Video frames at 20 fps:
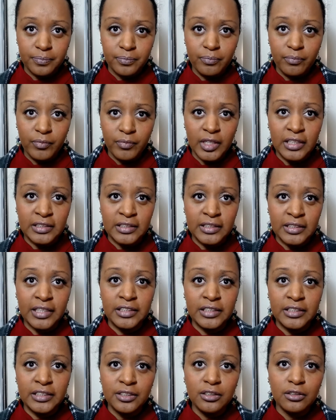is
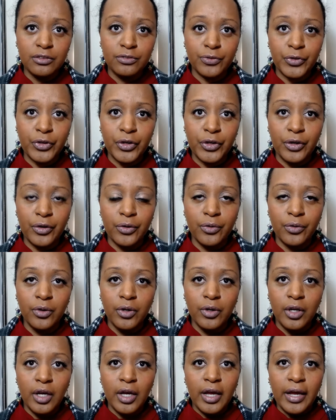ideal for you,
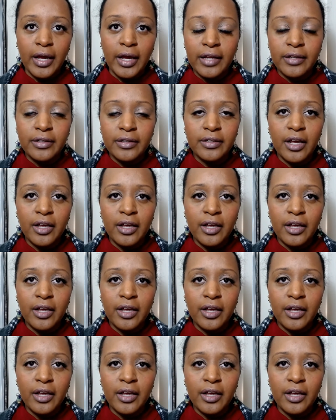and